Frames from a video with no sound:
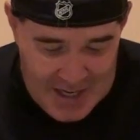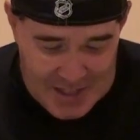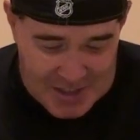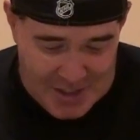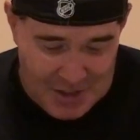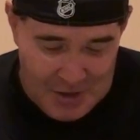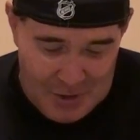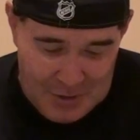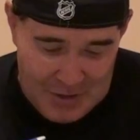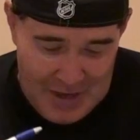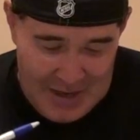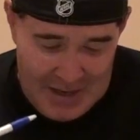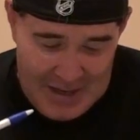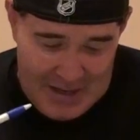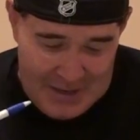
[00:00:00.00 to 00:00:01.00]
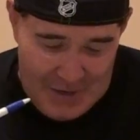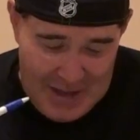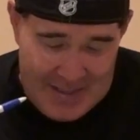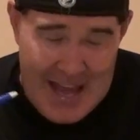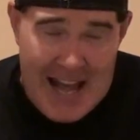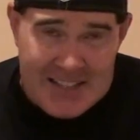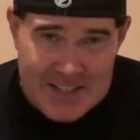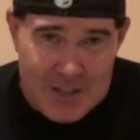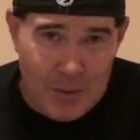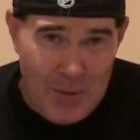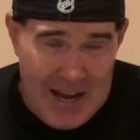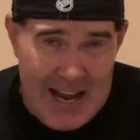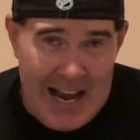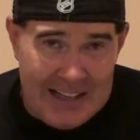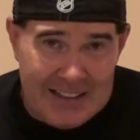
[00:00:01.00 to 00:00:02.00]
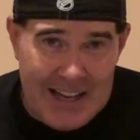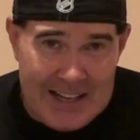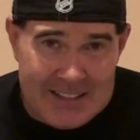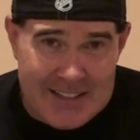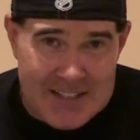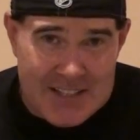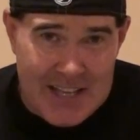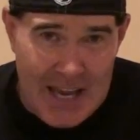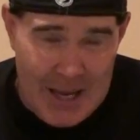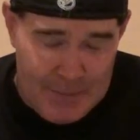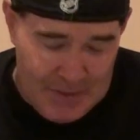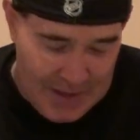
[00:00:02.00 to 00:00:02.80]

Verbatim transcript: So uh, that's the way I like this game.